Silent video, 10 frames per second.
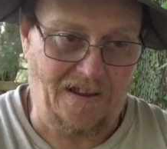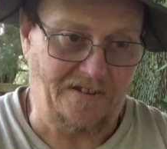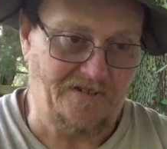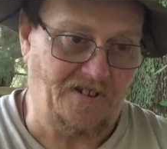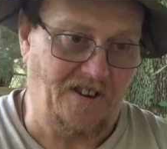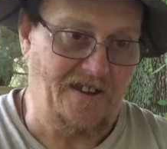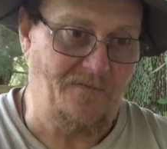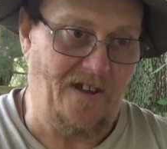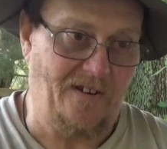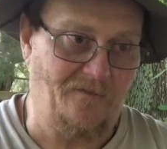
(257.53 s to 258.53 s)
sleeve
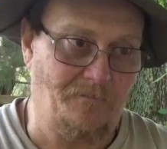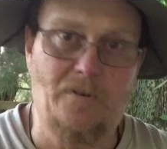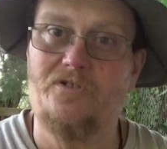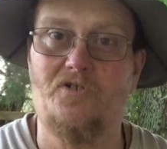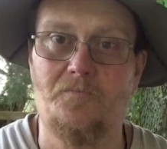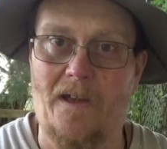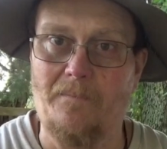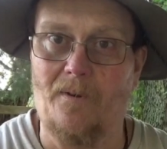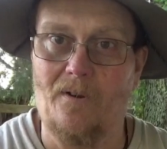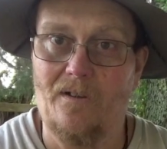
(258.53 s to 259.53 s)
out of butcher's
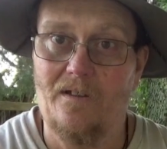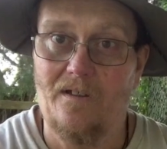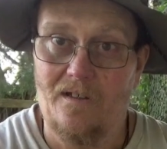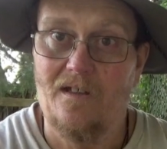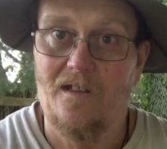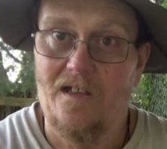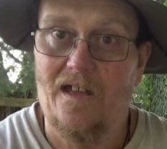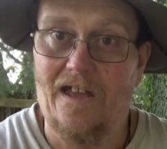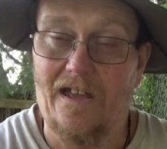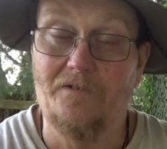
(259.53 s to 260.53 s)
paper.
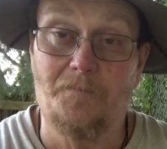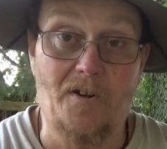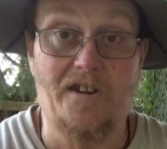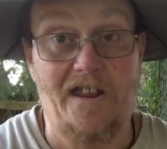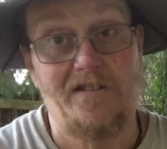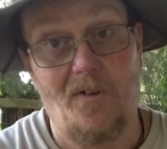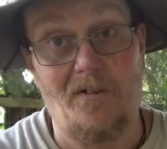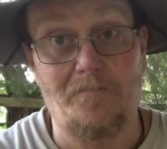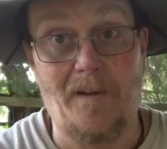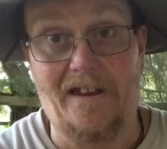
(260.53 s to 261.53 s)
It was pretty neat the way it
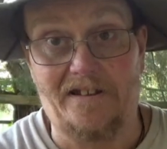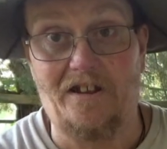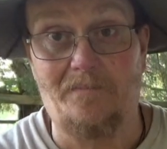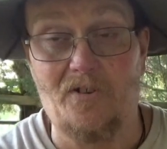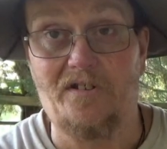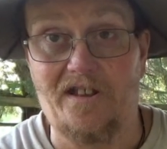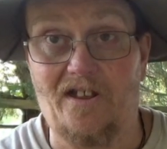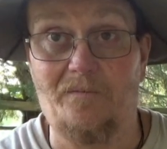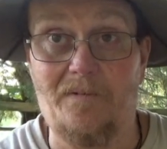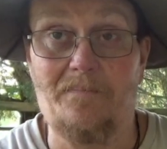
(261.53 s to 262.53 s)
was packed up. You could tell
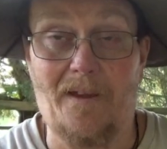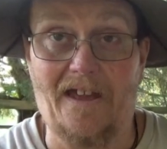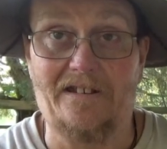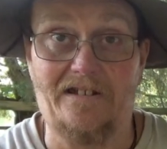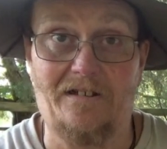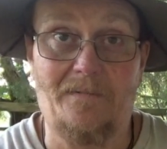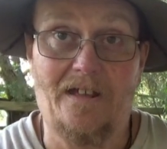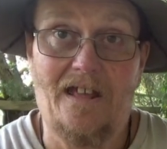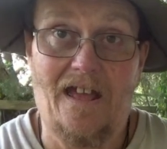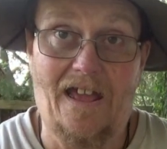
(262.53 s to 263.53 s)
it had been packed up
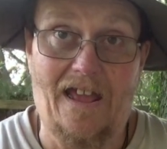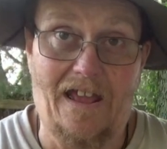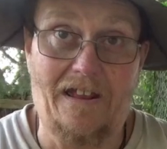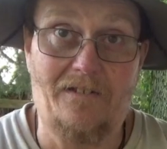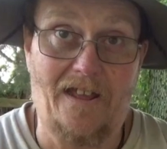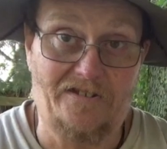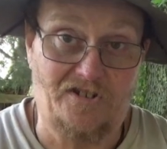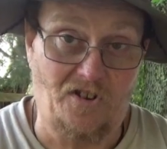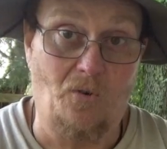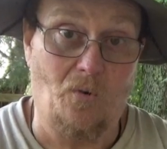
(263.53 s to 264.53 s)
and
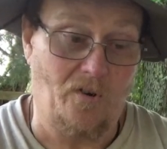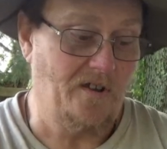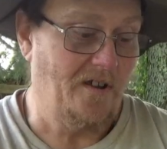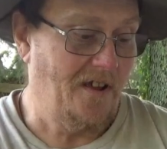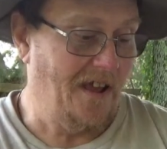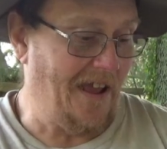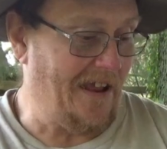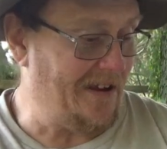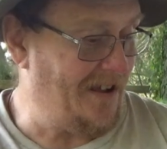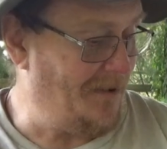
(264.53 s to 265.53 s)
stored,
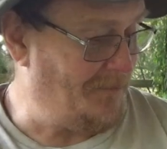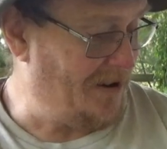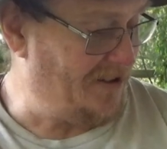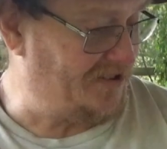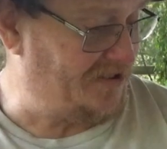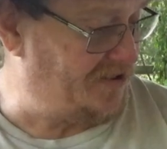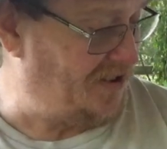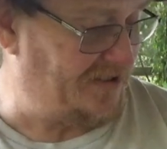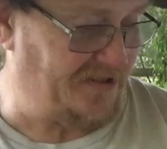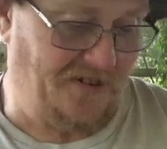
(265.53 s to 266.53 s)
and but it's
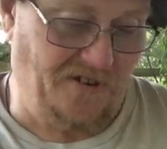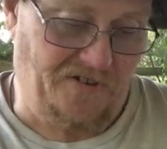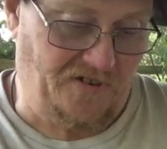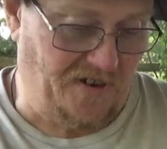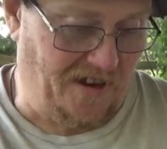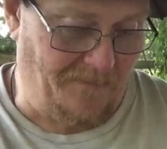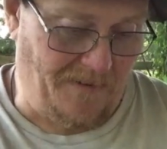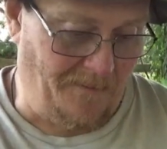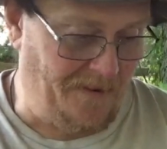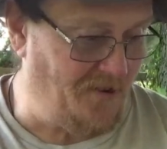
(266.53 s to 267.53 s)
such good shape.
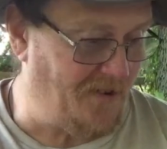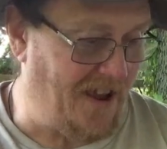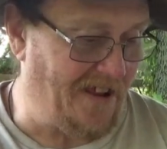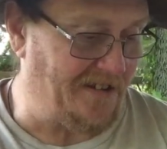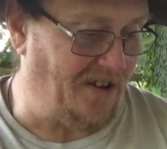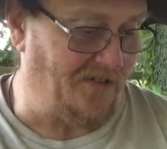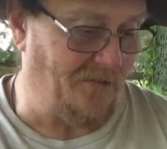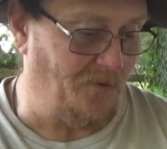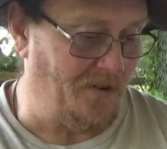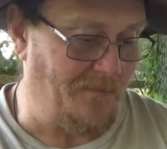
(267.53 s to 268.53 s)
I mean, you can't tell it
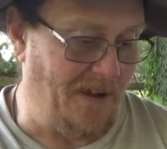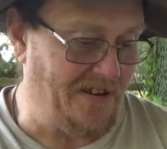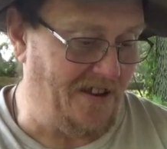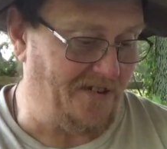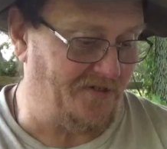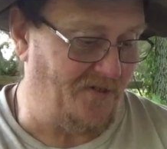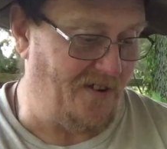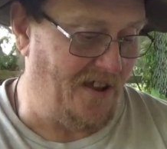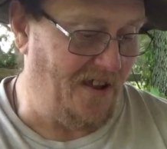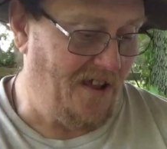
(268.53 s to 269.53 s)
wasn't made
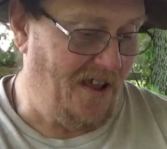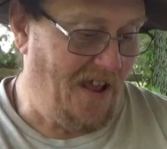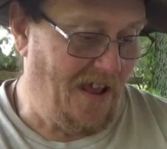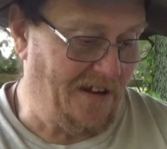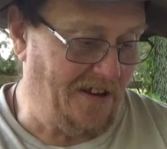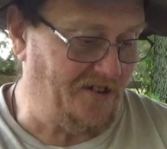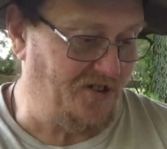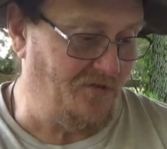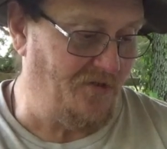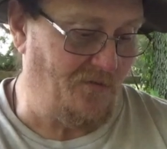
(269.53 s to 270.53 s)
yesterday unless
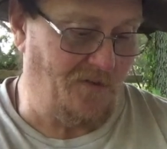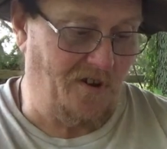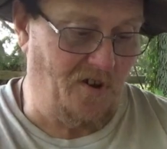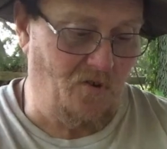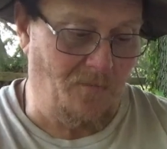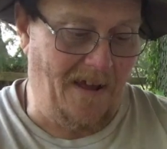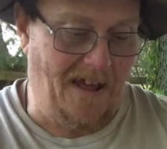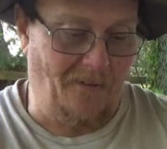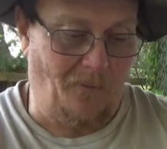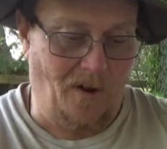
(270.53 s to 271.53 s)
you knew
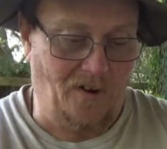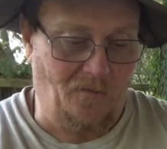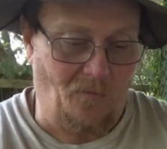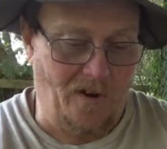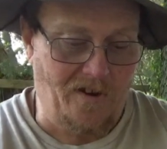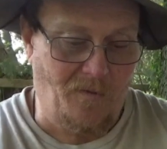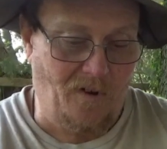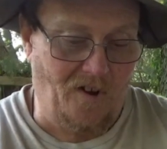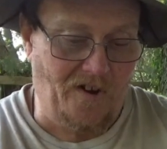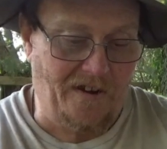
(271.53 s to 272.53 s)
about what you were
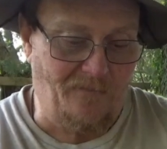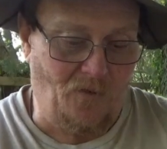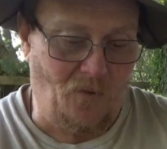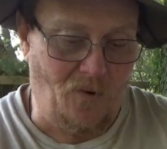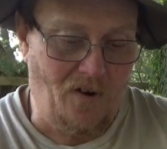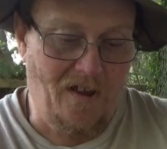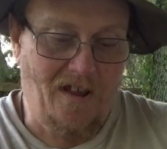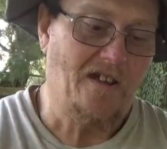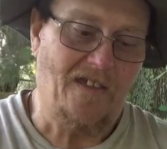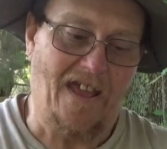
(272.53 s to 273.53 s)
looking for.
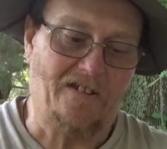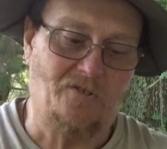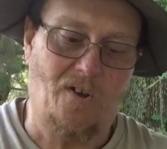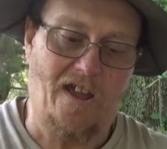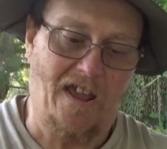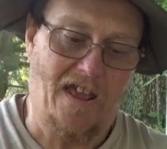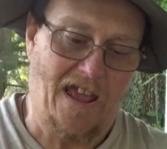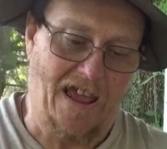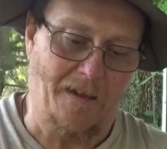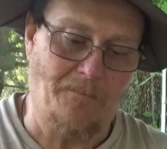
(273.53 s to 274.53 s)
The actual
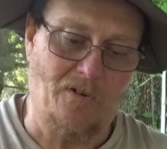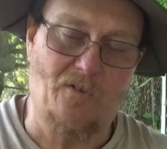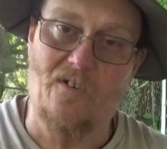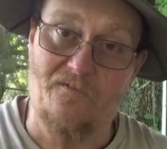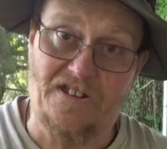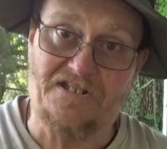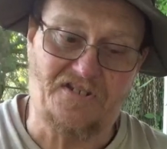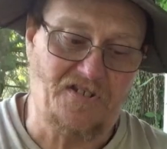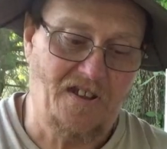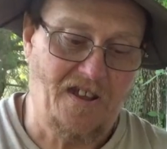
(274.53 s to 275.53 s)
hammered
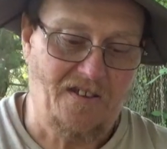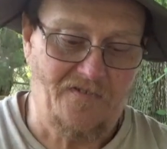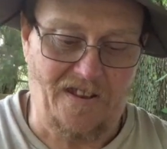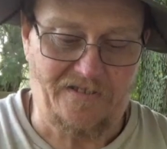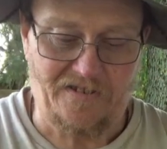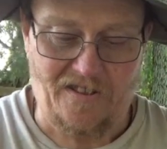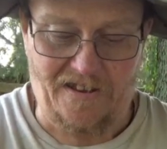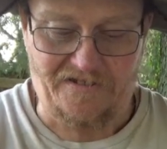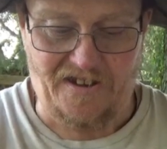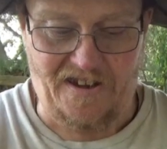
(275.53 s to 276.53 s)
rivets that's
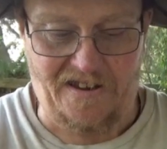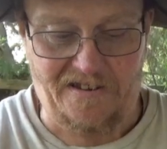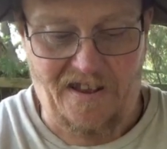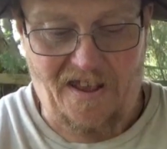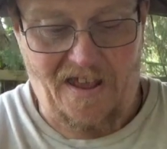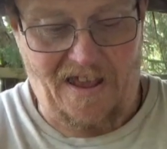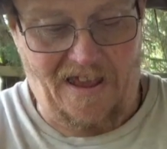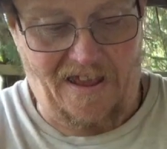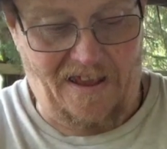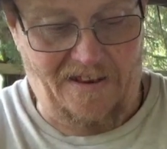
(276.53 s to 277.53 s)
in it,
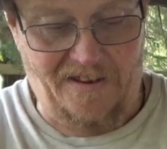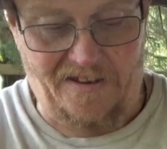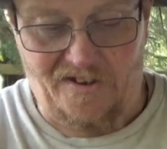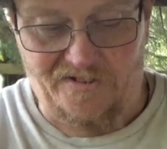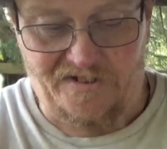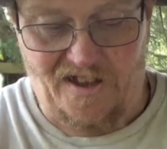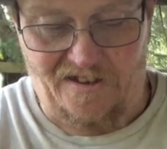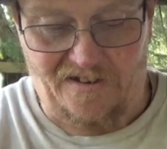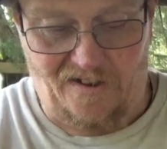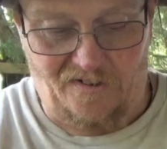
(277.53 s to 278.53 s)
and it does
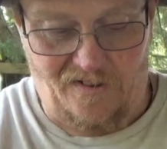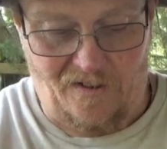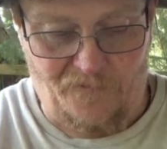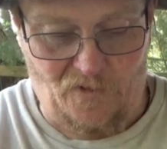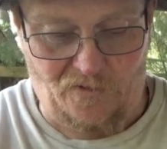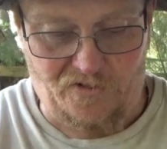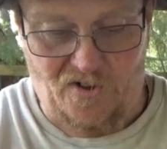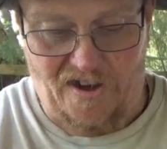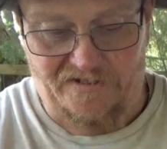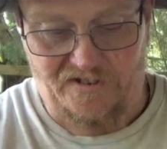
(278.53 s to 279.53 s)
got a few little
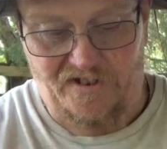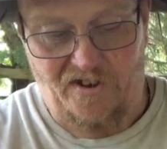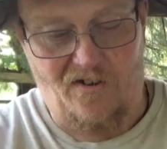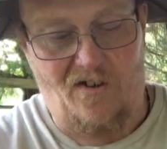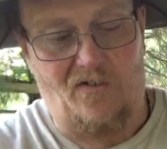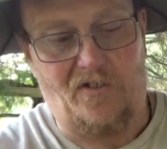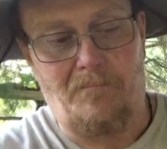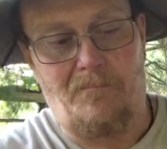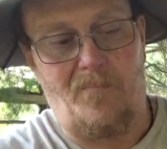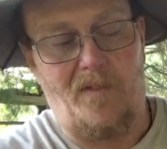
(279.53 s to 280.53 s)
scratches here on
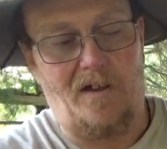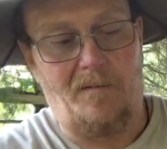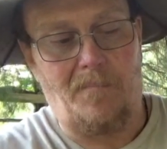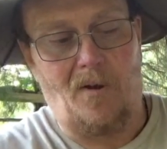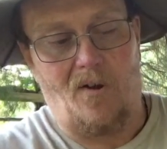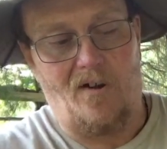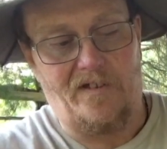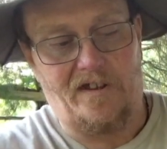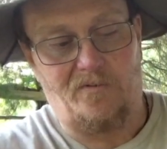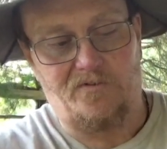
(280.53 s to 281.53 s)
the bar
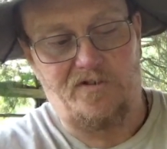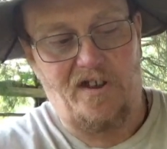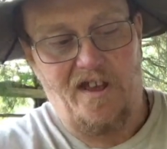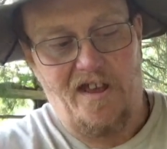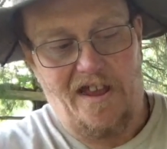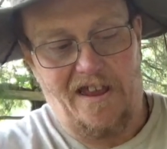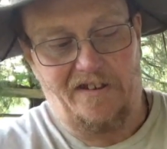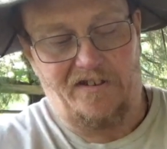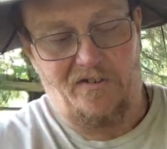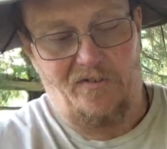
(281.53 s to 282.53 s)
that goes
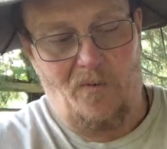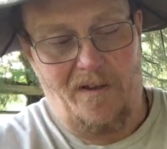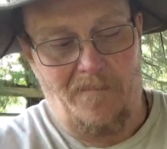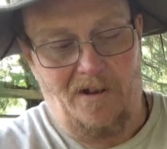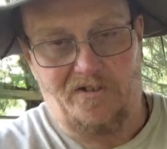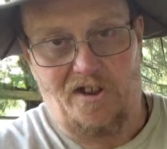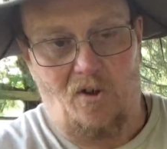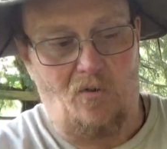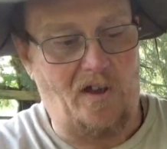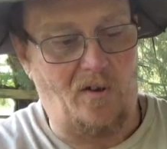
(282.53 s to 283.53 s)
into the web belt to
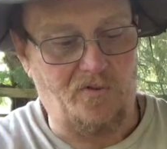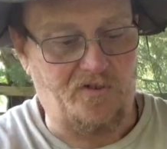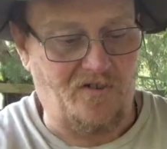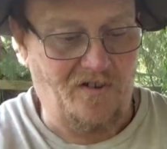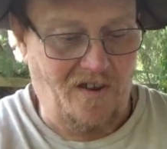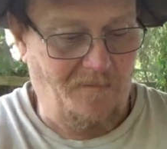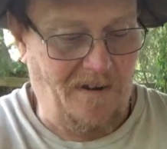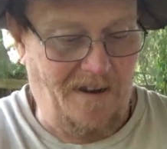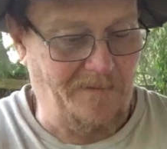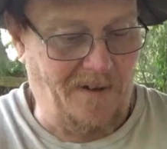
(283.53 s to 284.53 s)
hold the holster,
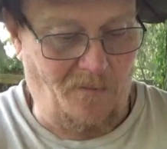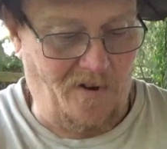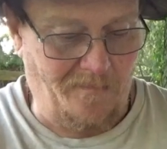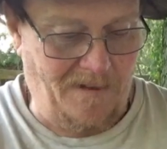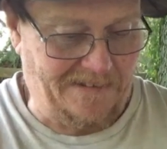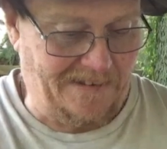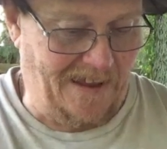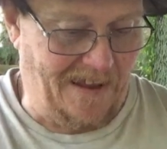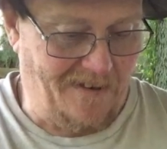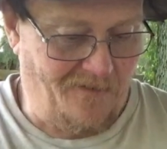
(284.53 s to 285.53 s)
but I'm not worried about
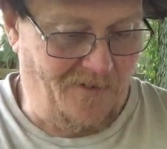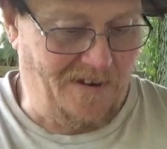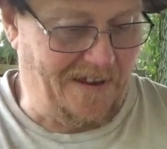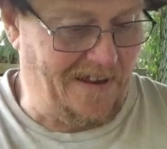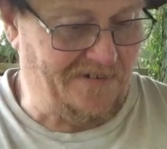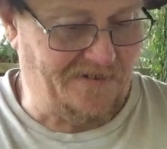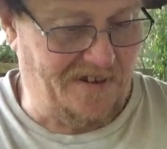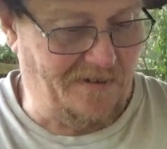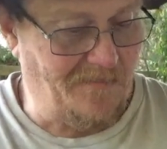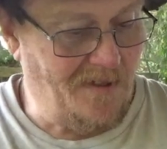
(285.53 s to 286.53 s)
that. Really can't
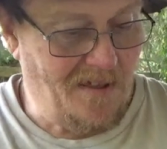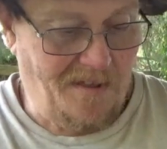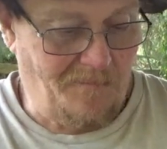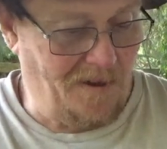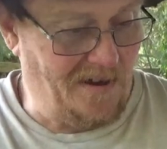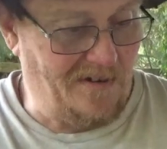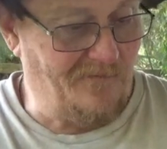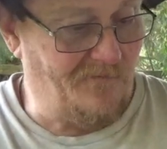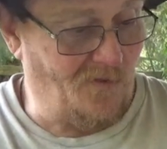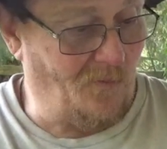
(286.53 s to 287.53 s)
see them. But
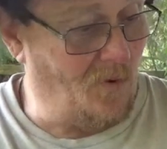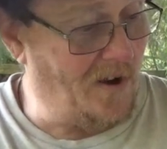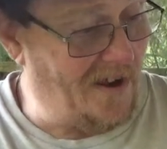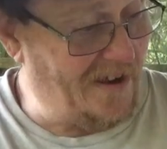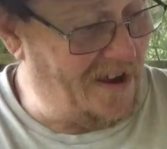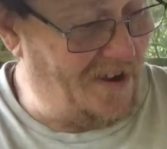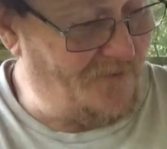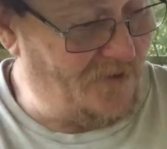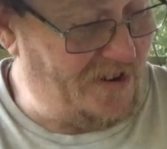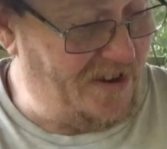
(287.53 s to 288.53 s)
for what I got
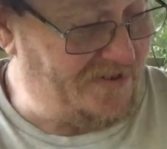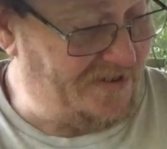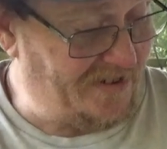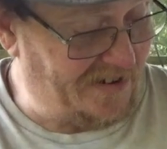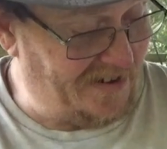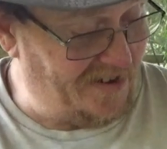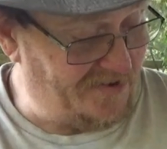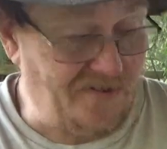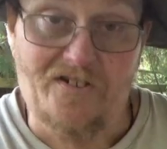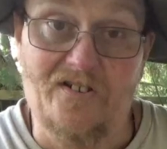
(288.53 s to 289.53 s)
for these and the
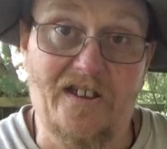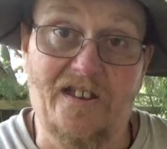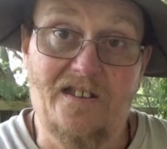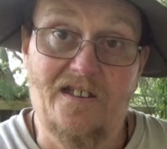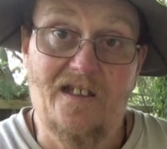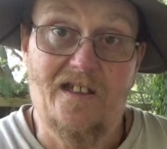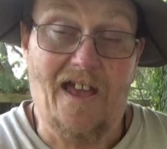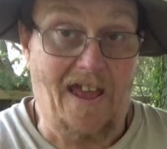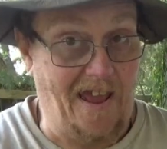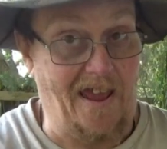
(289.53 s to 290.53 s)
condition they're in,
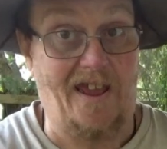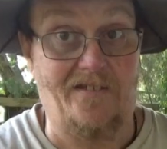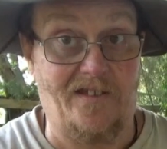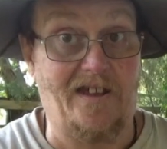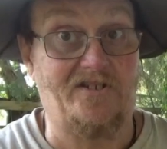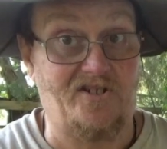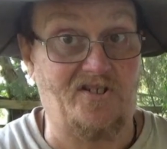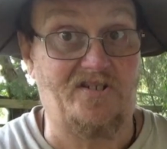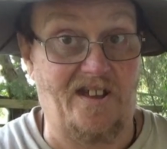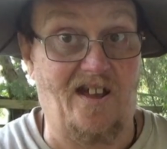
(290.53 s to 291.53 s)
and they
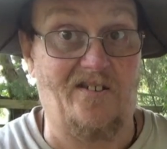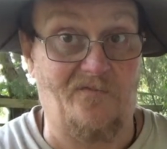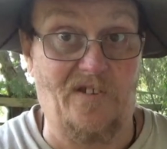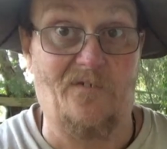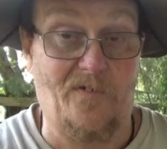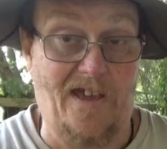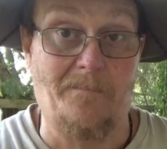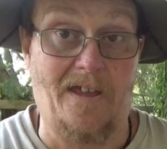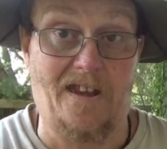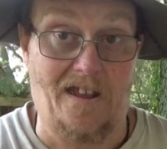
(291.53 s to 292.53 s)
adjust out to fit a fat
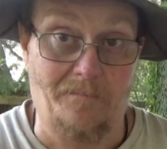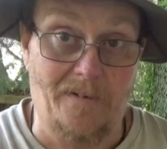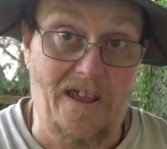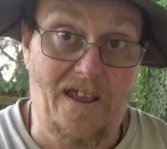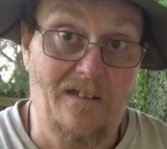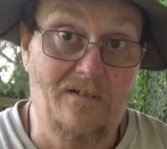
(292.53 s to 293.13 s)
man like me,